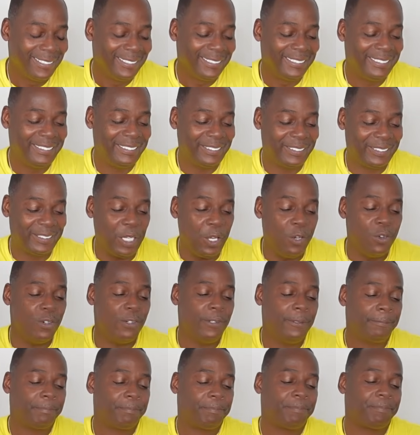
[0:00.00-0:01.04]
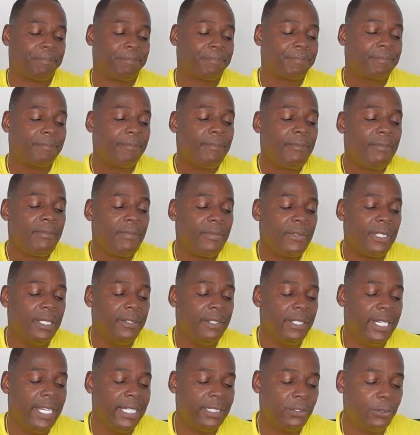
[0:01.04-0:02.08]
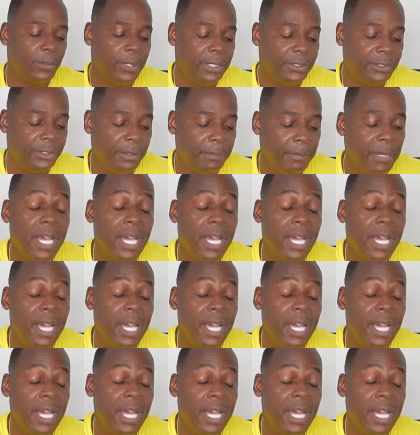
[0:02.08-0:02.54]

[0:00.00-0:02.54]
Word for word: So, the next question.